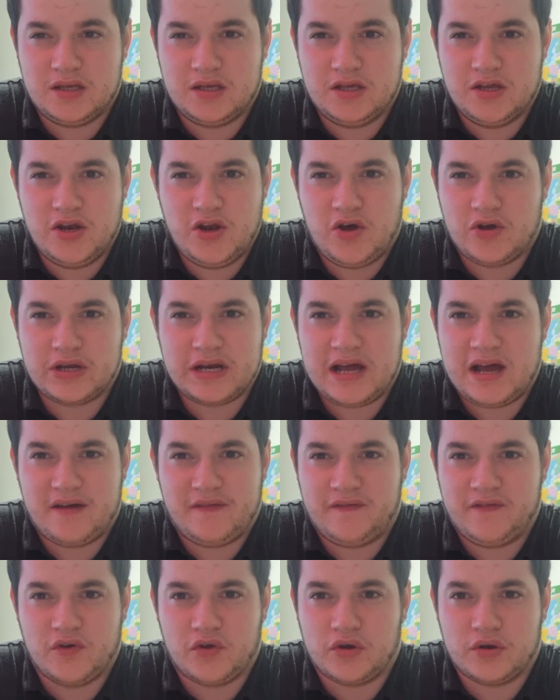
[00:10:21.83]
you're not going to
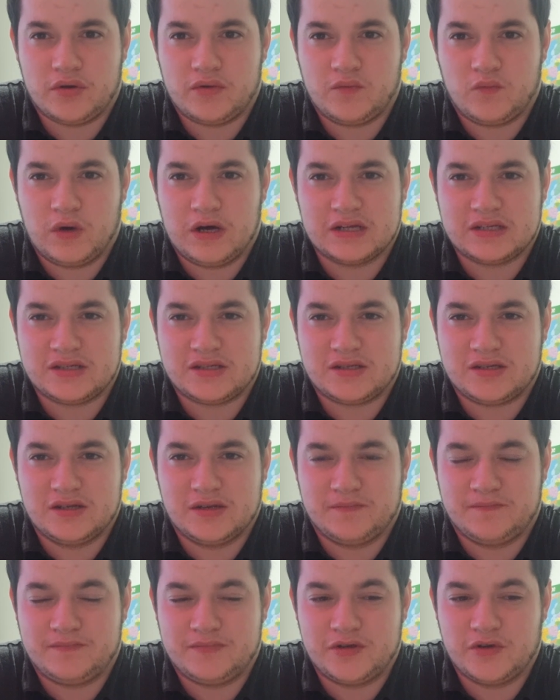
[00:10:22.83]
have fun whilst
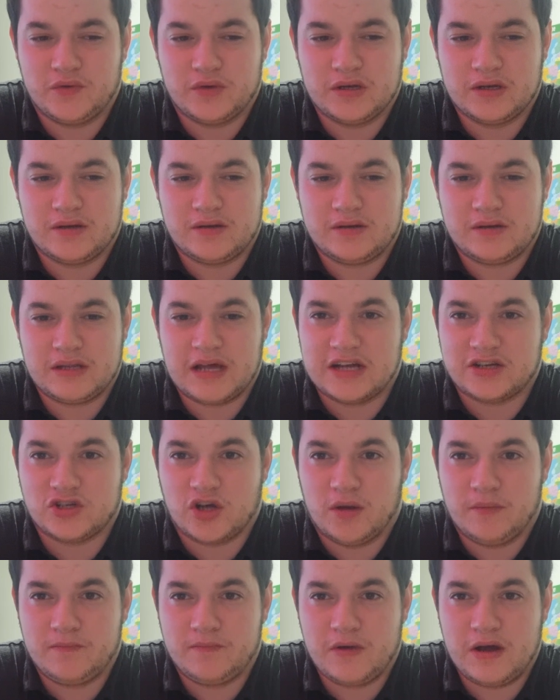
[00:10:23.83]
you're doing that
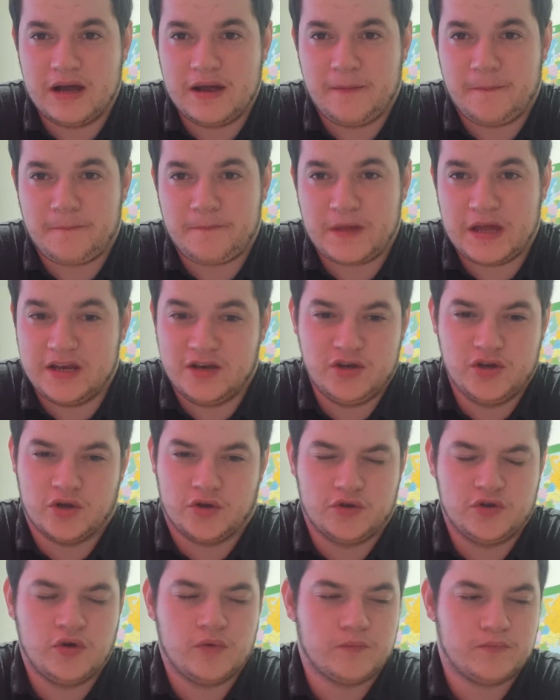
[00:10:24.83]
job, right? And,
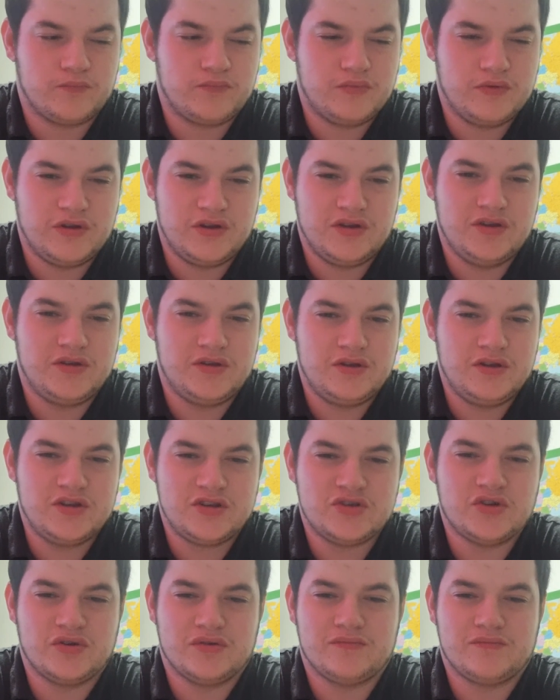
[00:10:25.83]

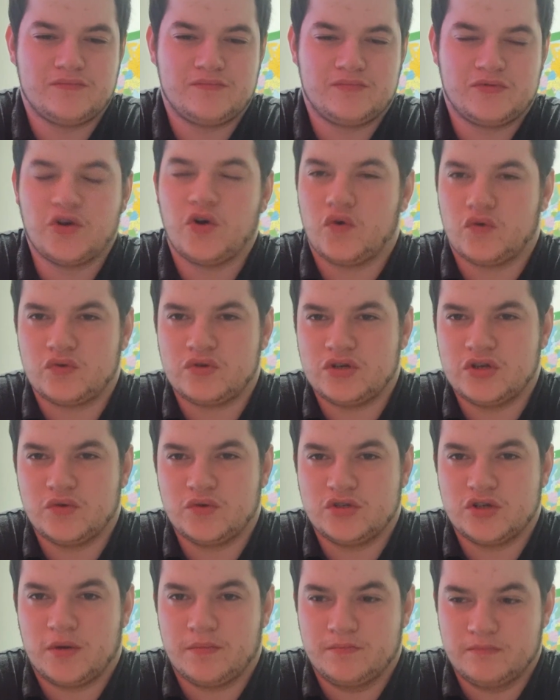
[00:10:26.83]
you shouldn't go and
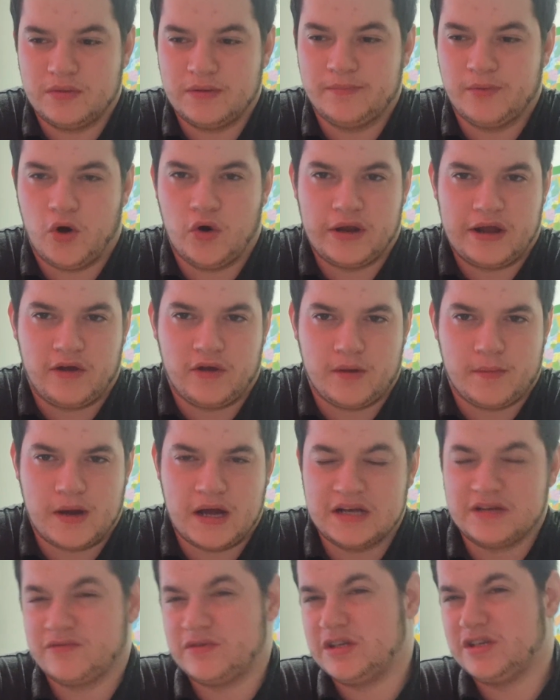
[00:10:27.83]
do a job and be bored out of your
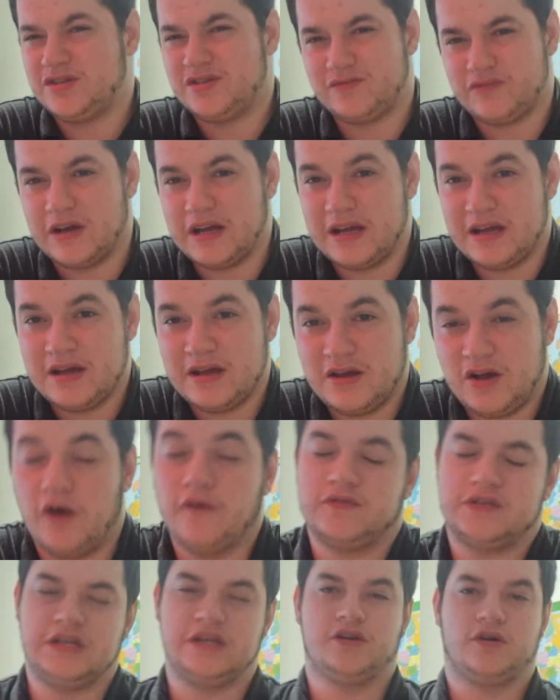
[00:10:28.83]
mind, right?
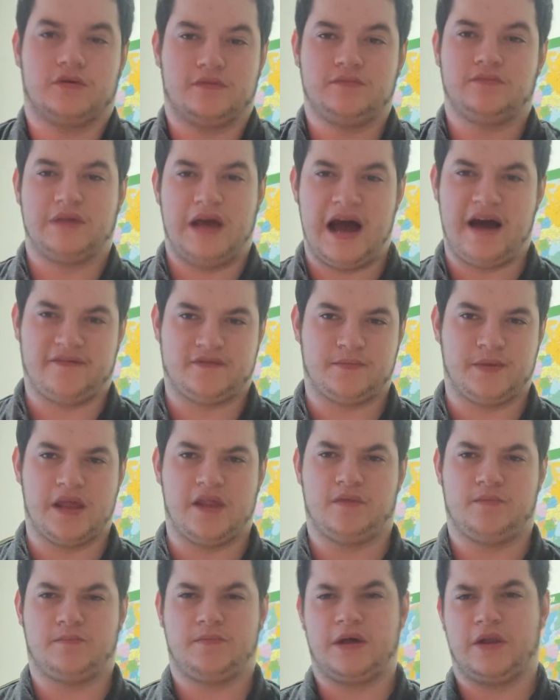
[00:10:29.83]
Obviously, you have to
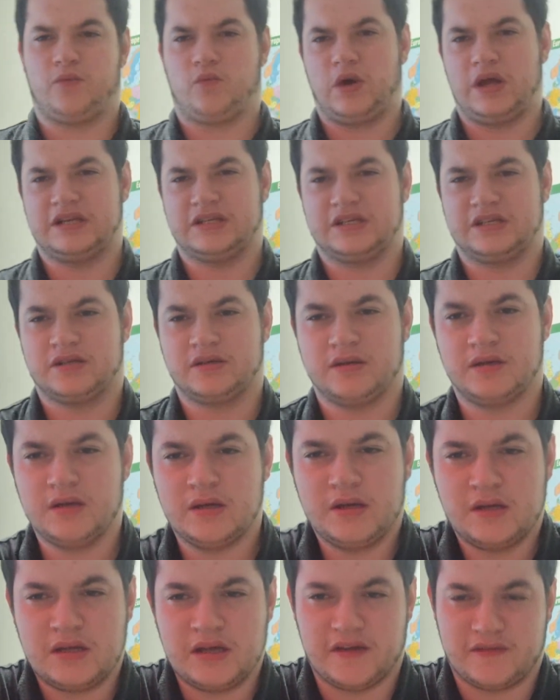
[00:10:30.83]
pay the waiters.
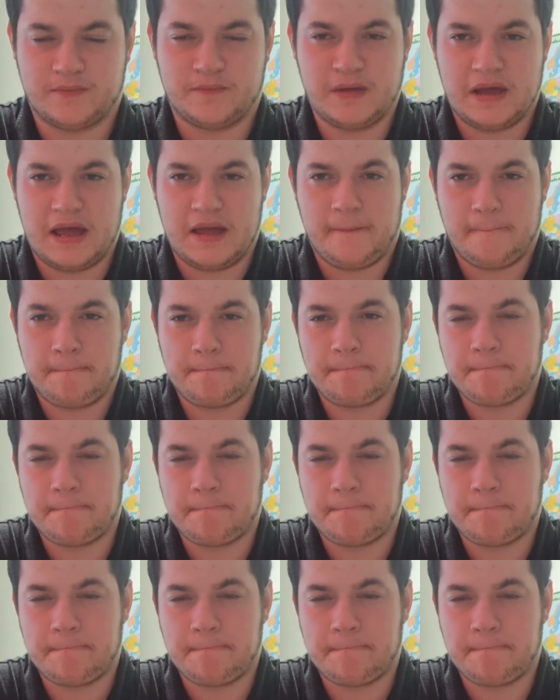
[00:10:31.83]
You have to